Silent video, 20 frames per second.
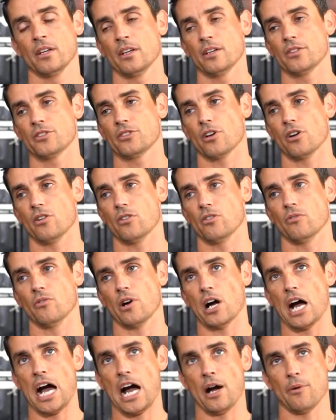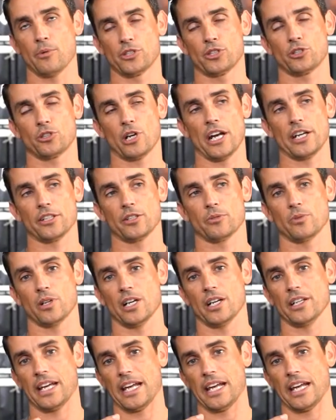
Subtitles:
So I was trying to run